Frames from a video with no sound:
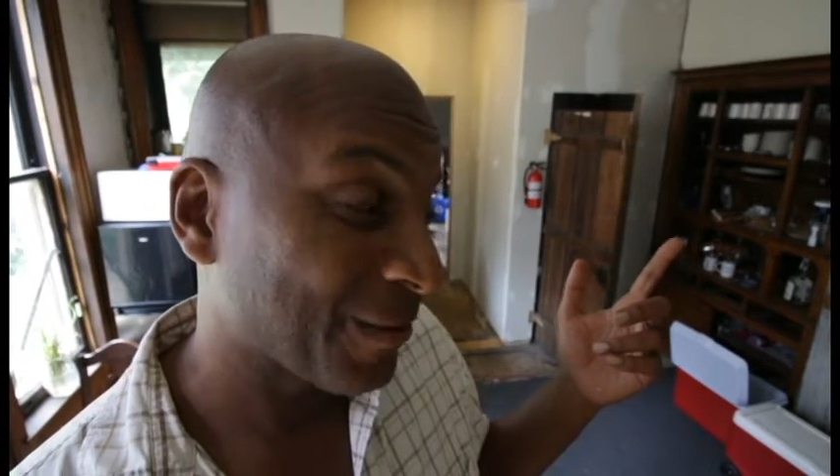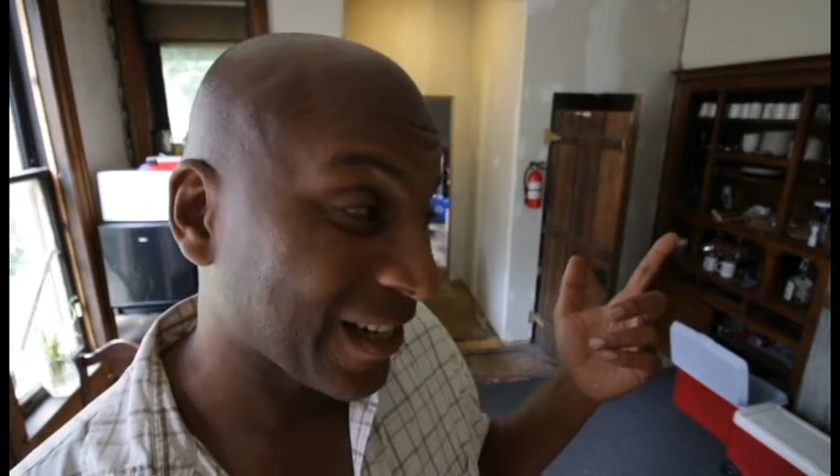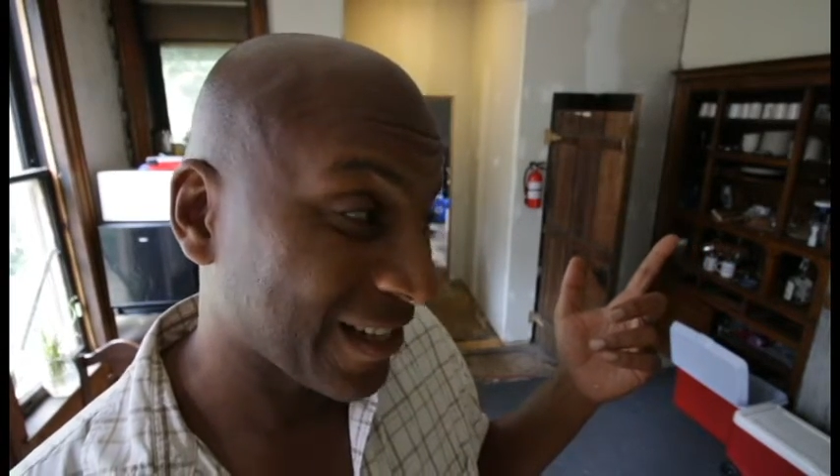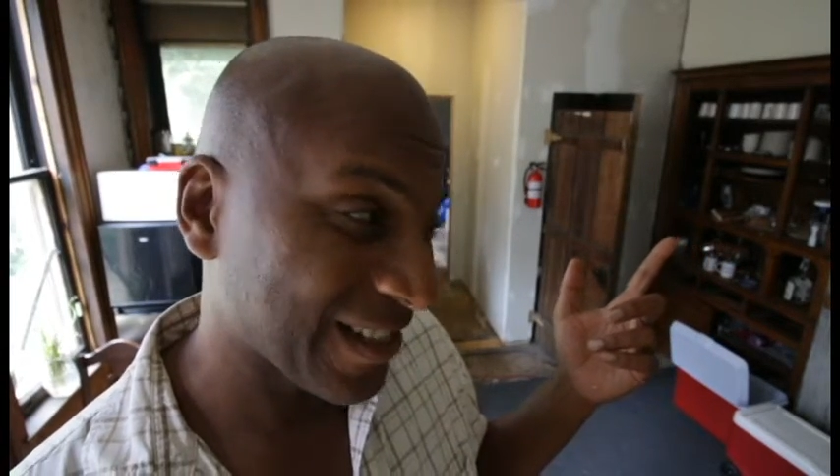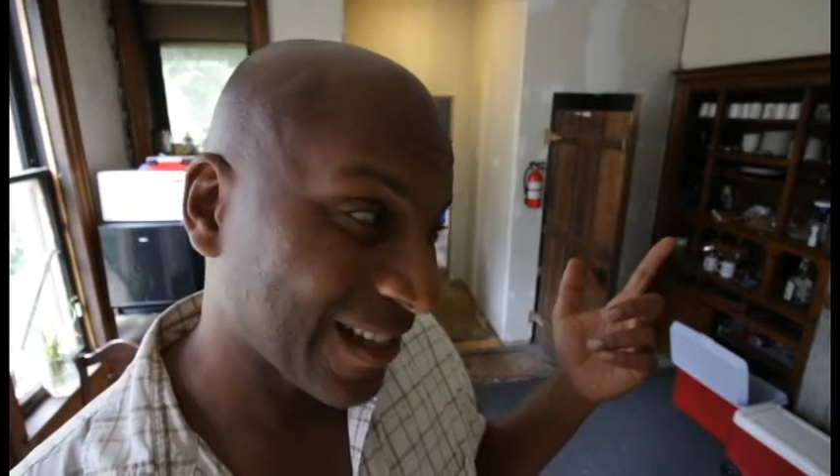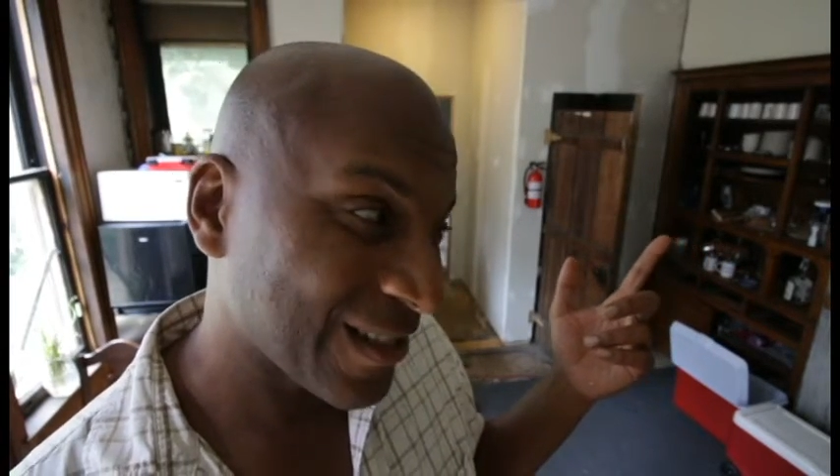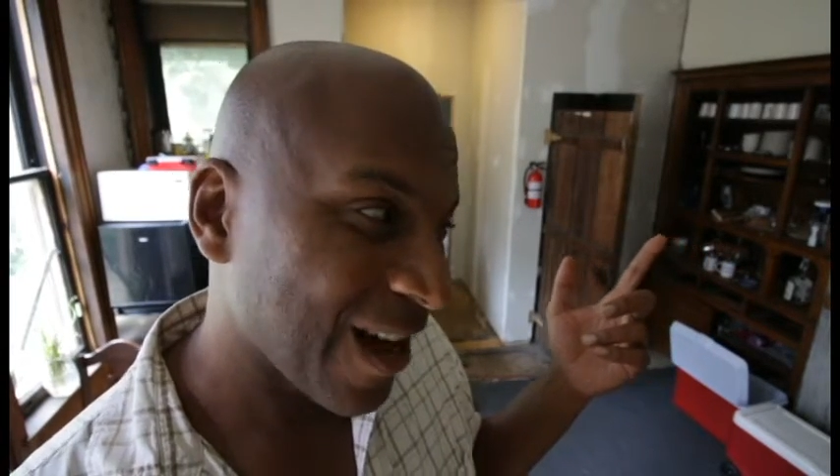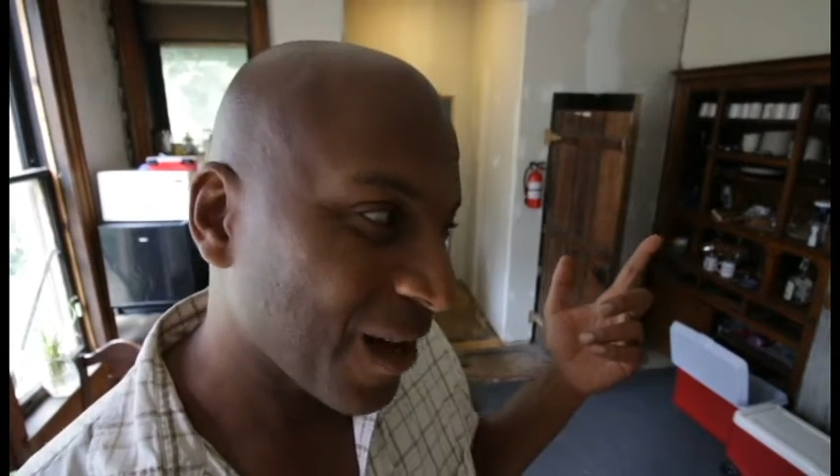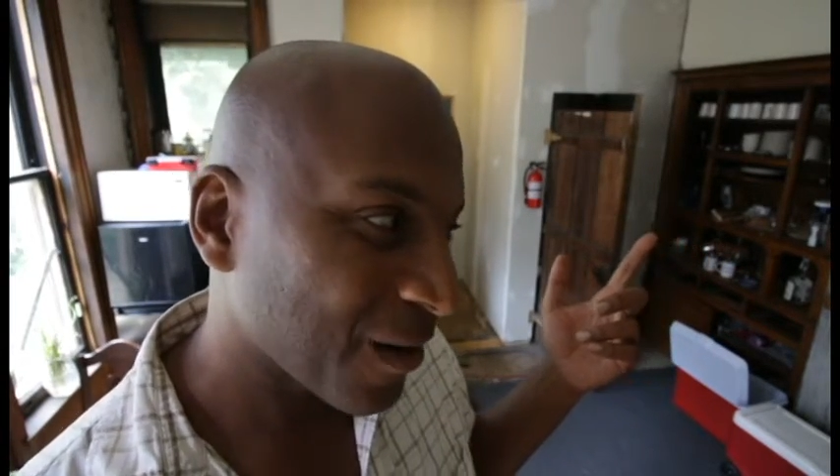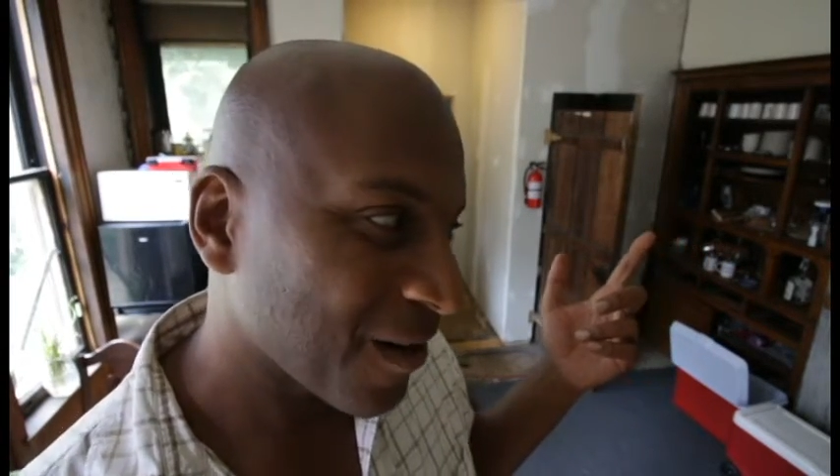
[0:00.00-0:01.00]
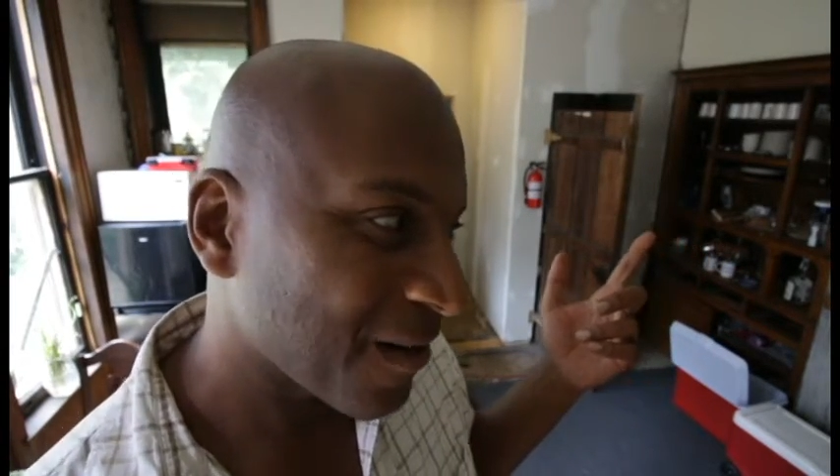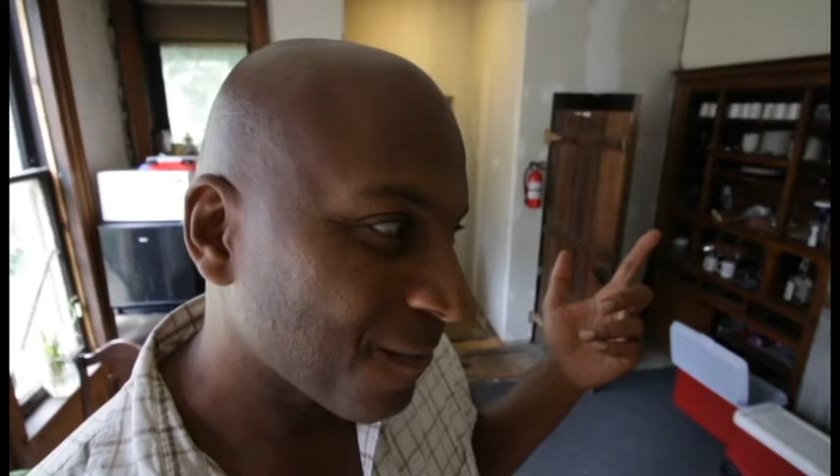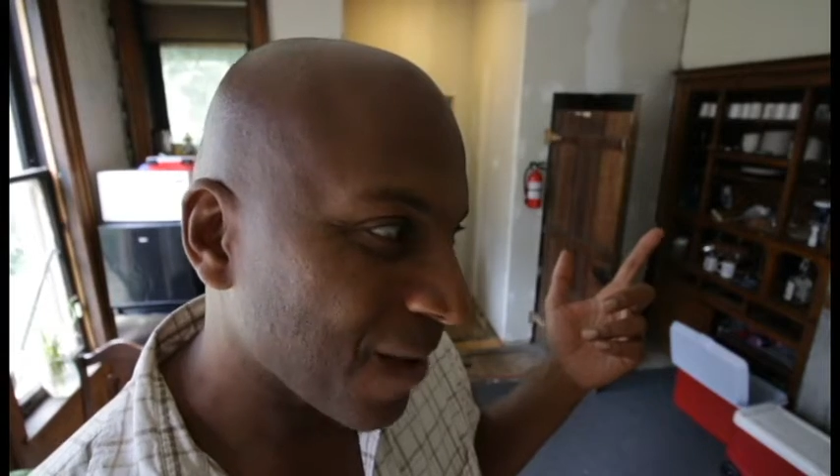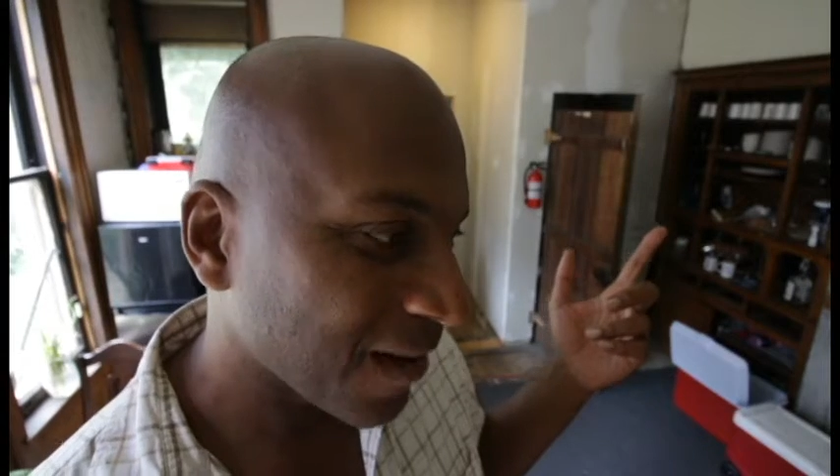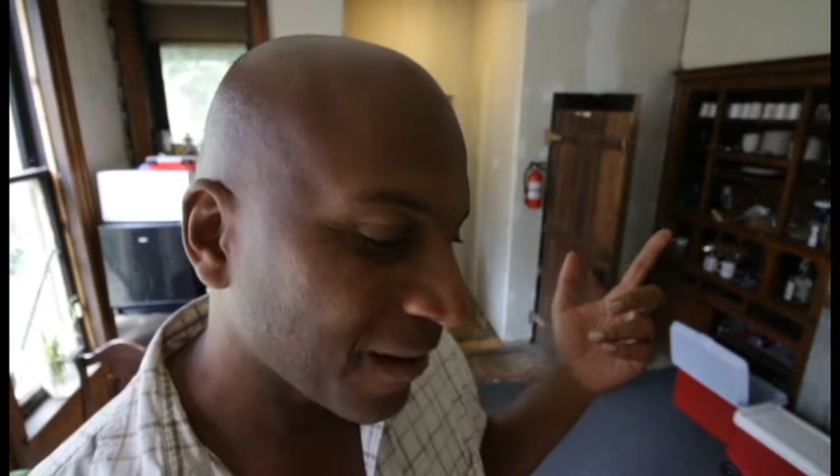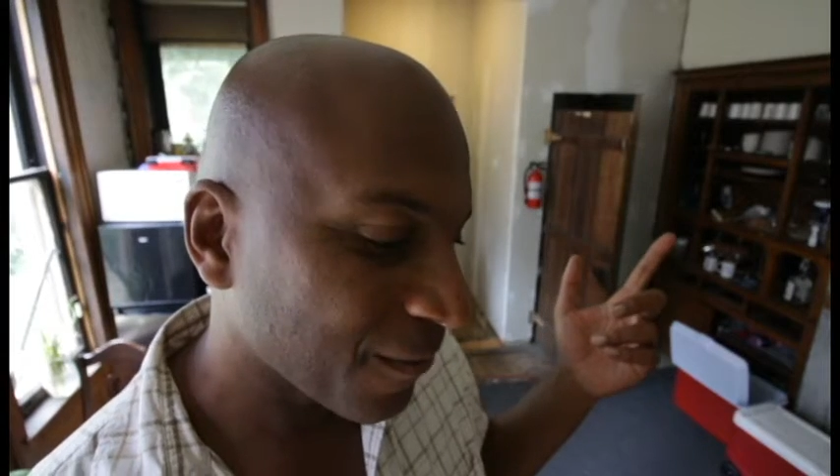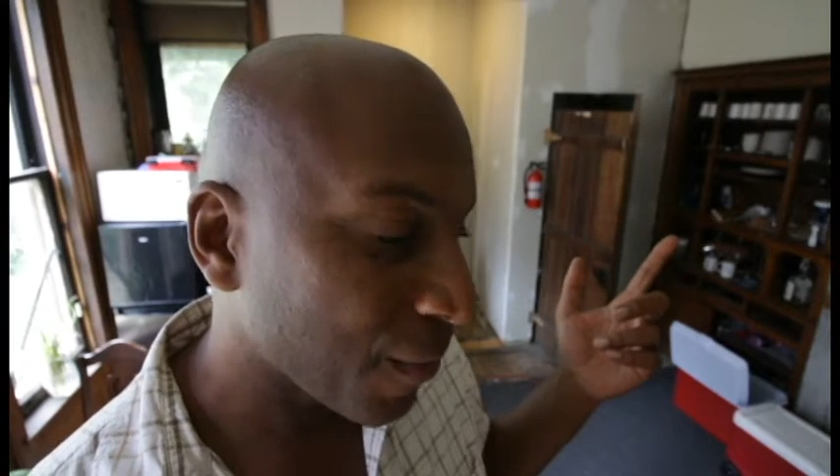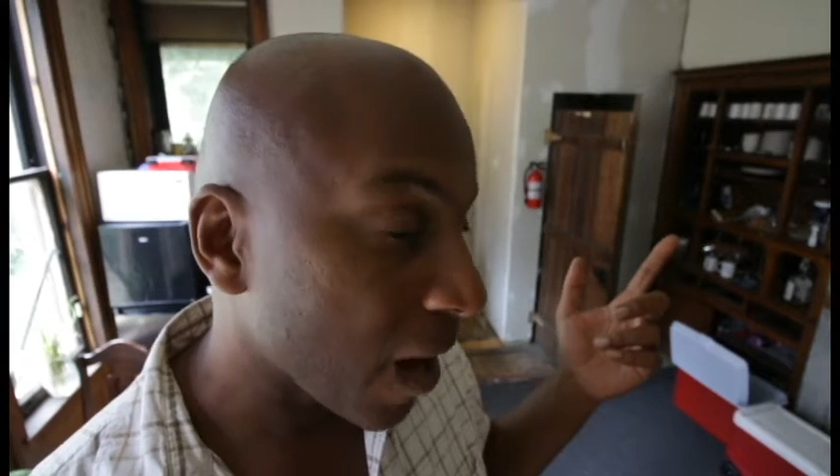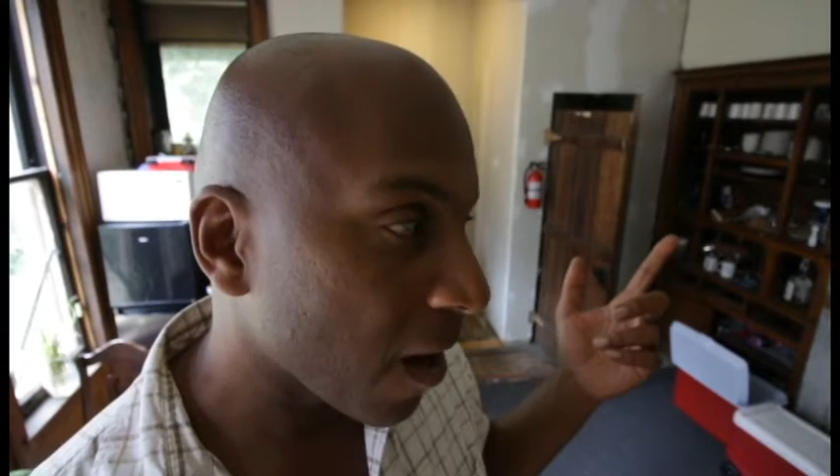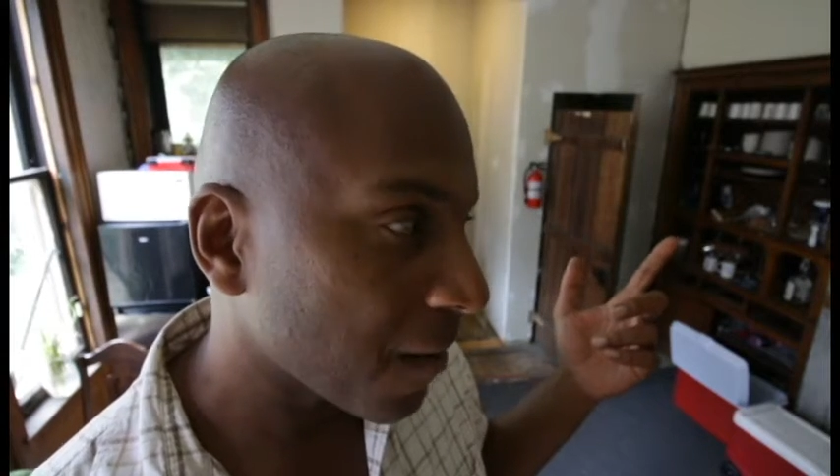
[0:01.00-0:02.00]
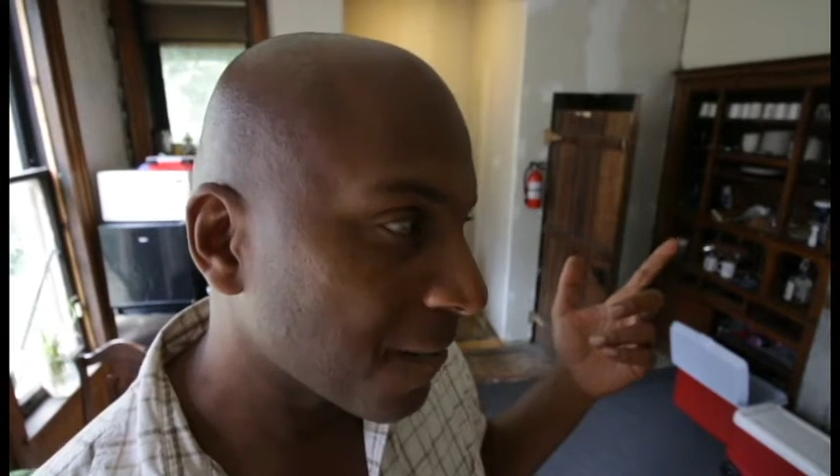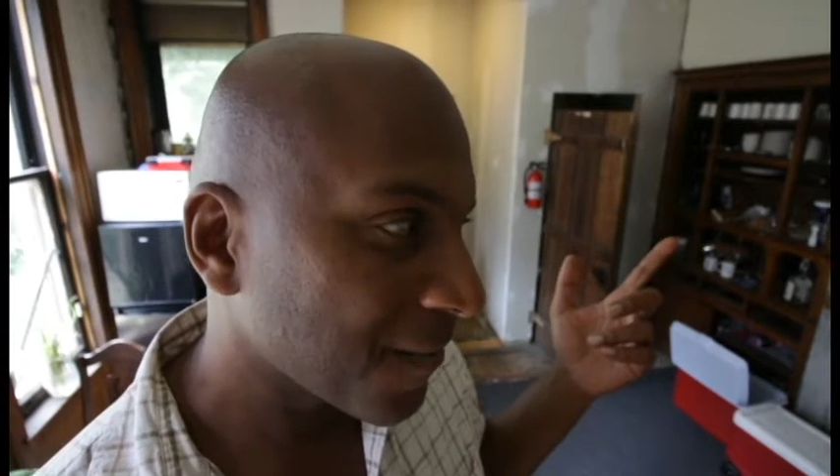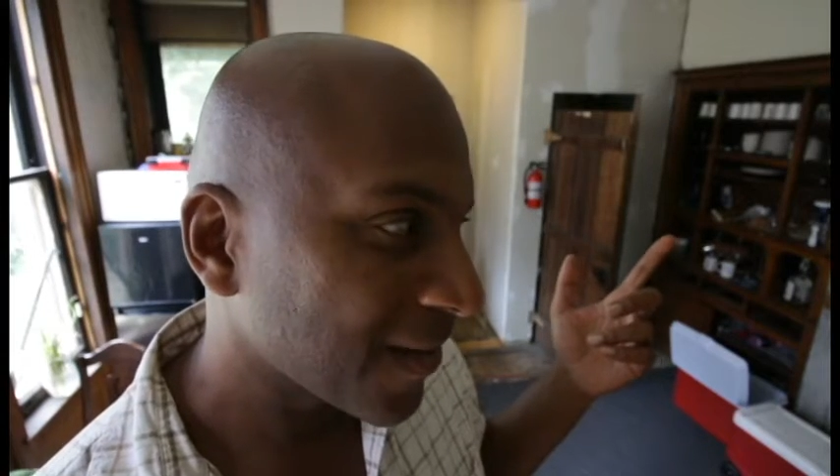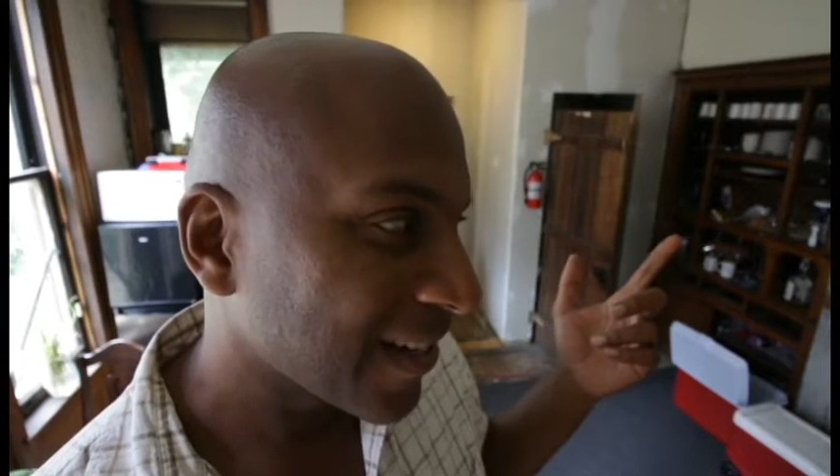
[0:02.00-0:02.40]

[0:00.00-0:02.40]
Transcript: was like a $6 bottle of palm,